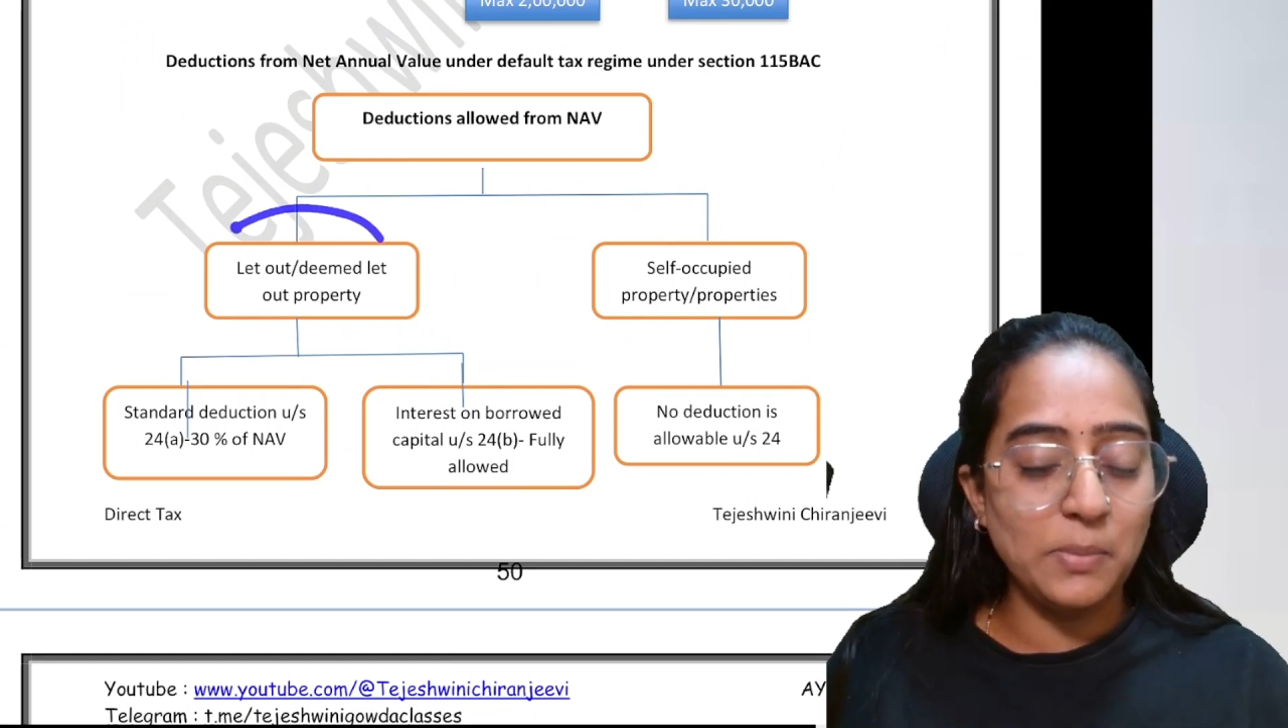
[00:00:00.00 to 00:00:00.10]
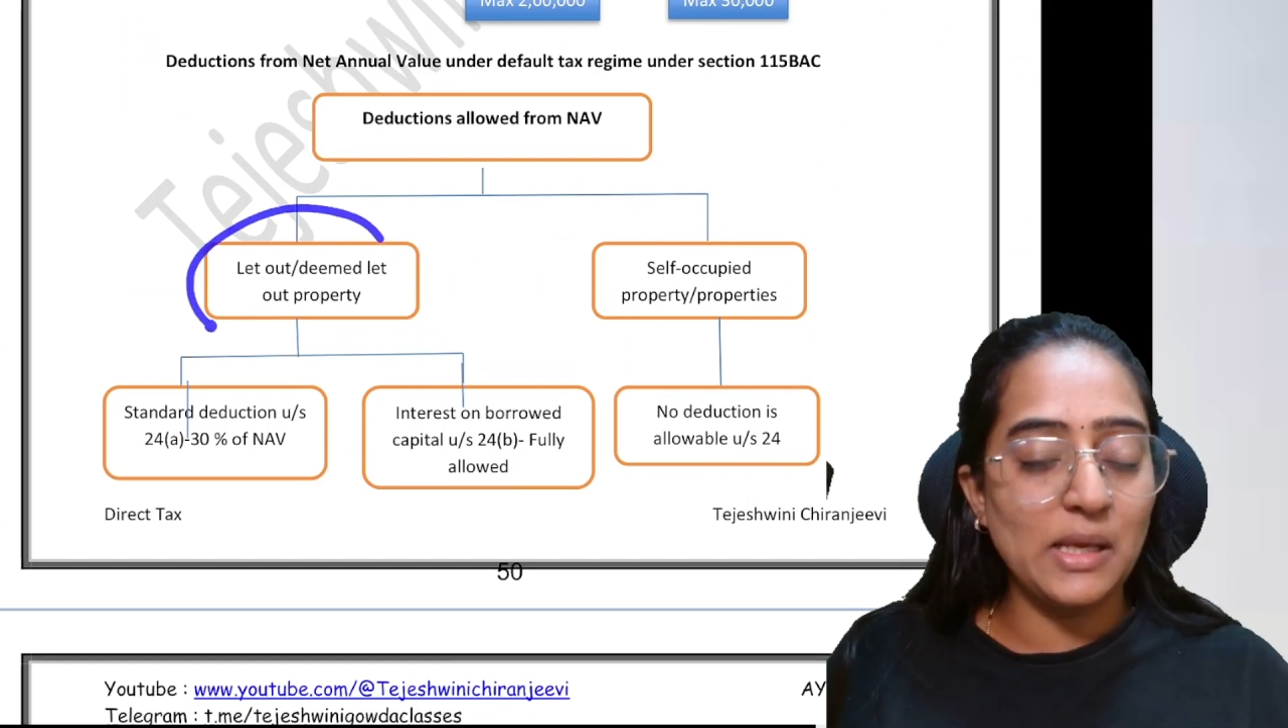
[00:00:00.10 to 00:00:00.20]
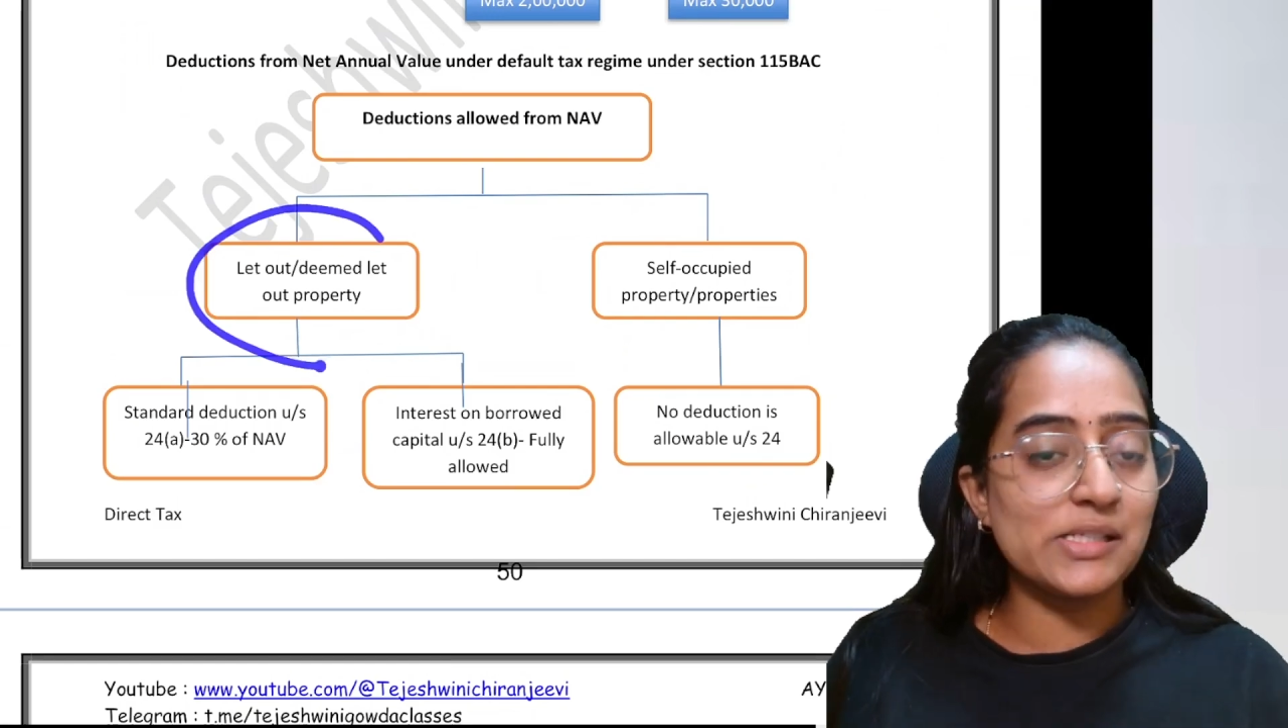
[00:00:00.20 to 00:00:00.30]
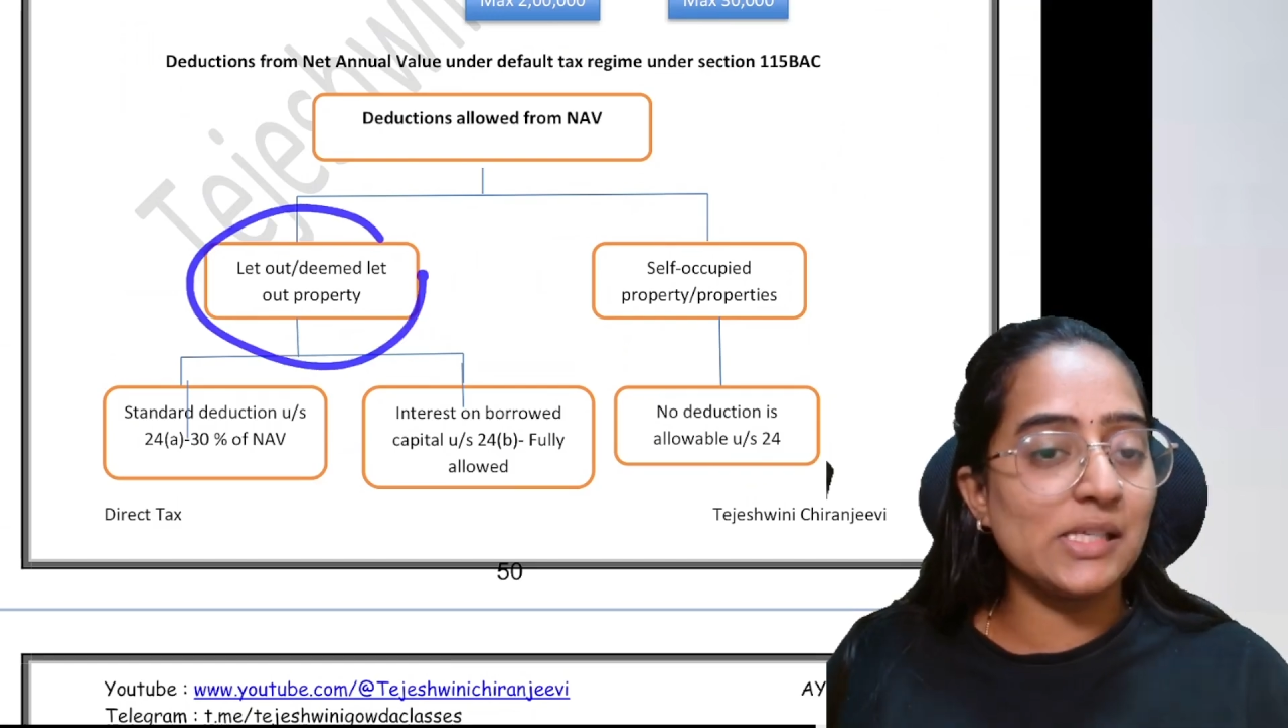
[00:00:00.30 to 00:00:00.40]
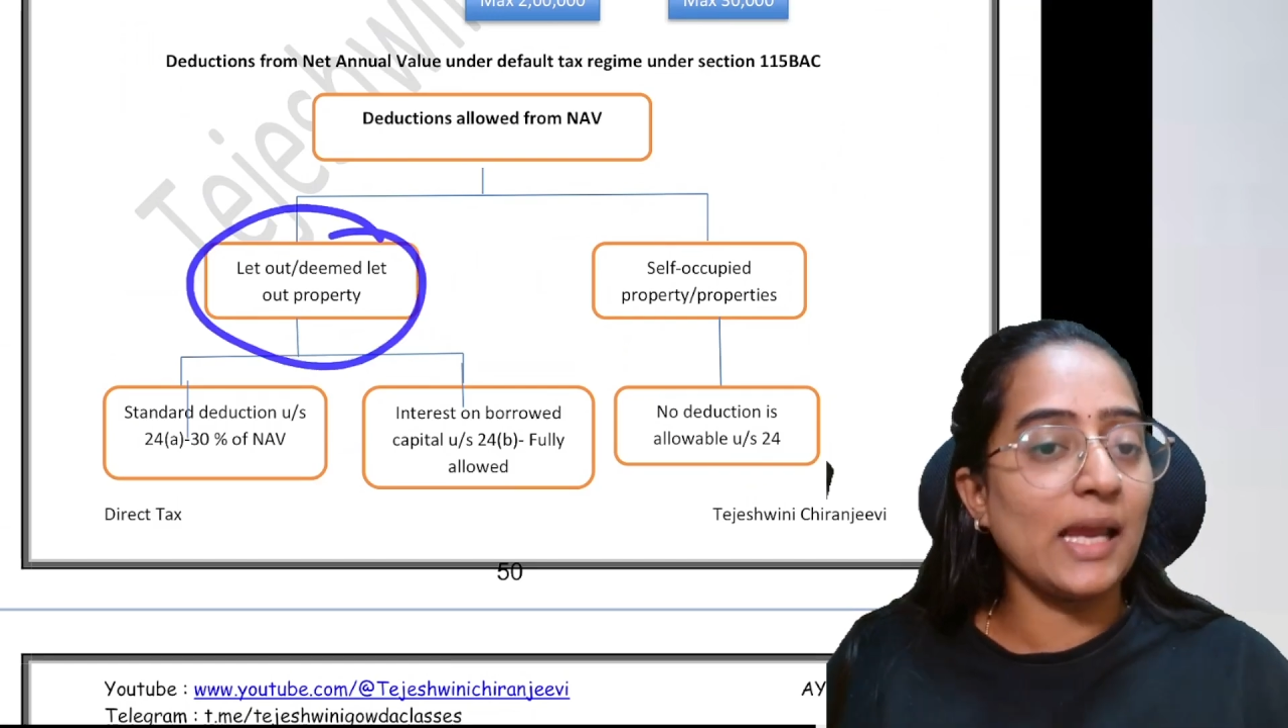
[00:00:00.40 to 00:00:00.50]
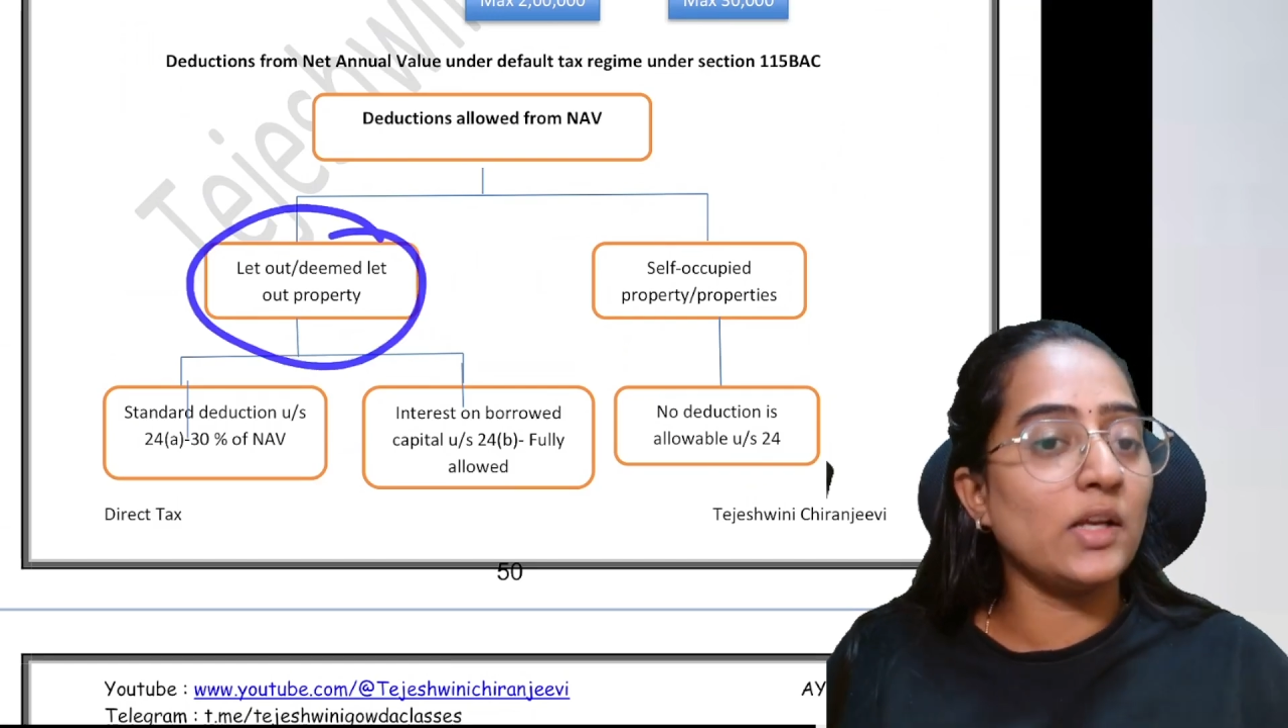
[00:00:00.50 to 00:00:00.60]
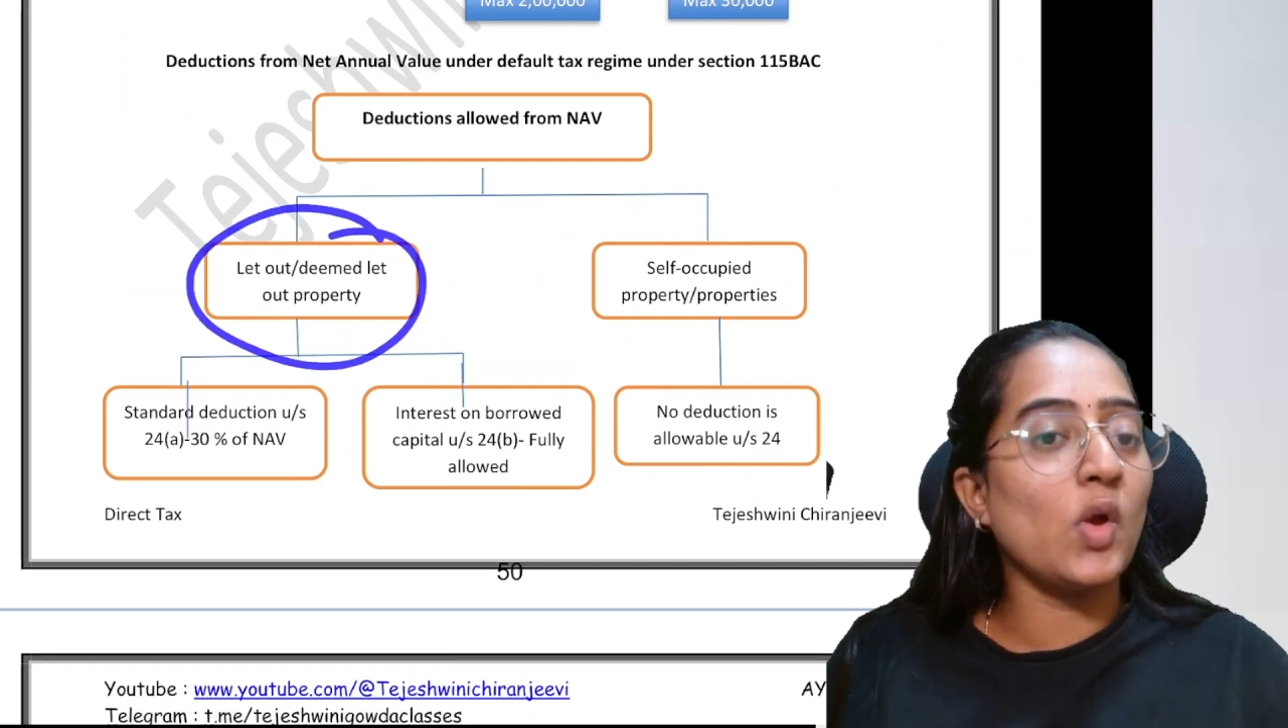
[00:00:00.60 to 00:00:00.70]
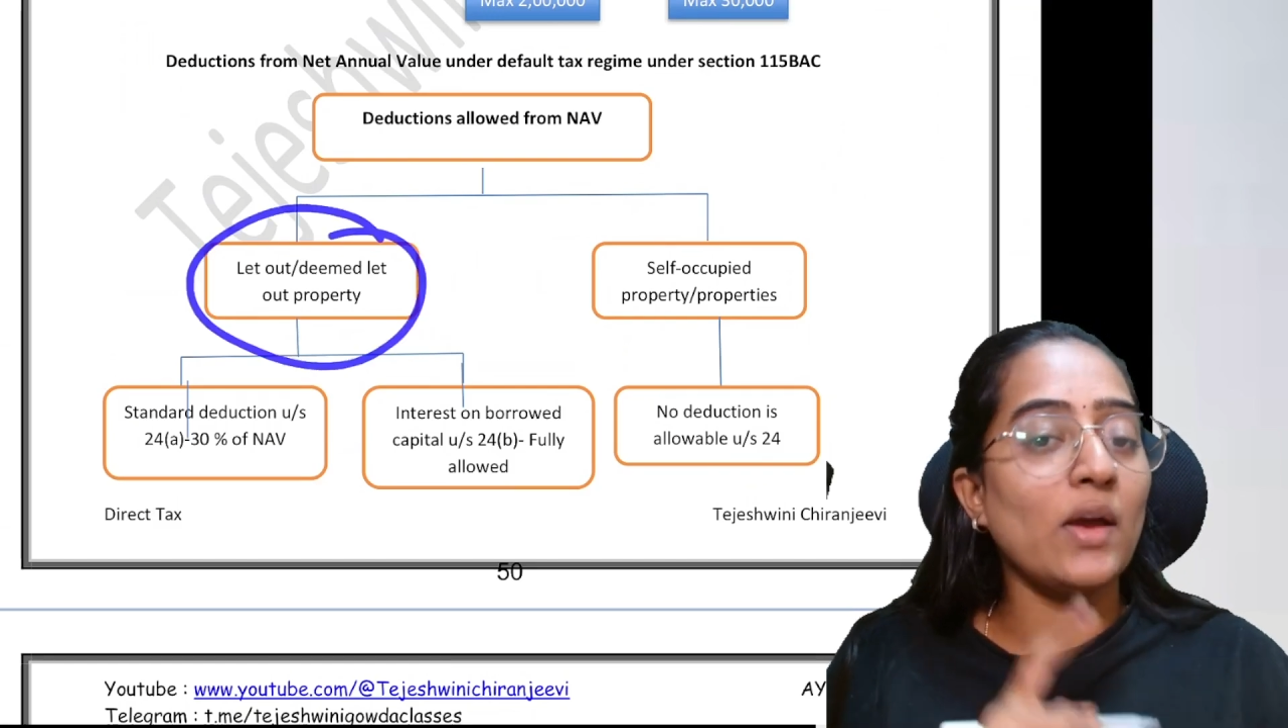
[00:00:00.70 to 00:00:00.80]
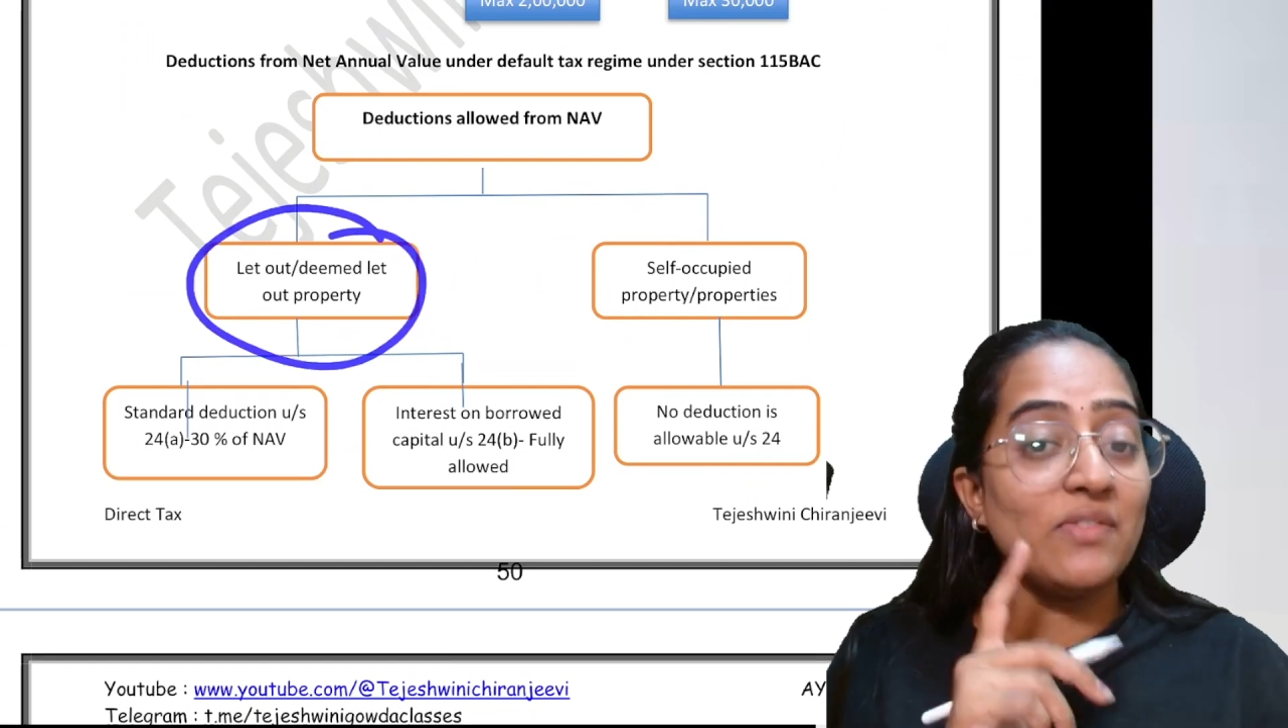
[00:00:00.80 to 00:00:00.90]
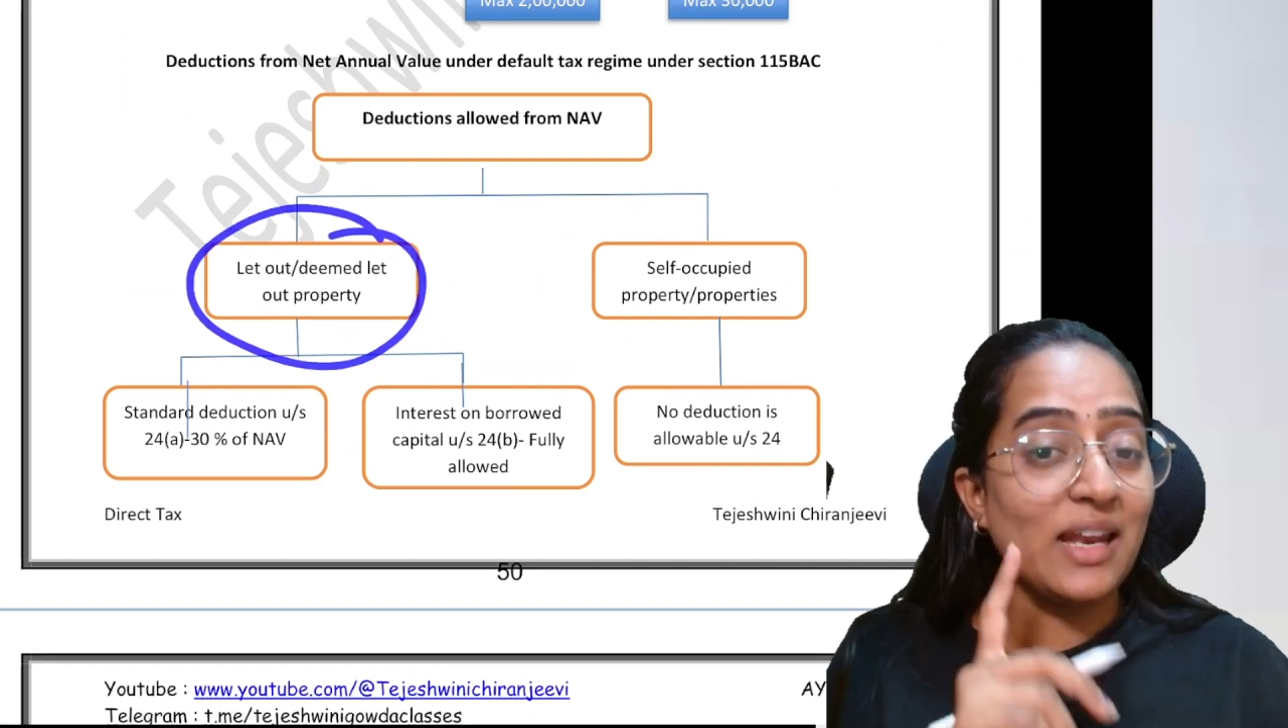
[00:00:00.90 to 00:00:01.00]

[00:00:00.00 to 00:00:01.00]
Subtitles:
BSc and you have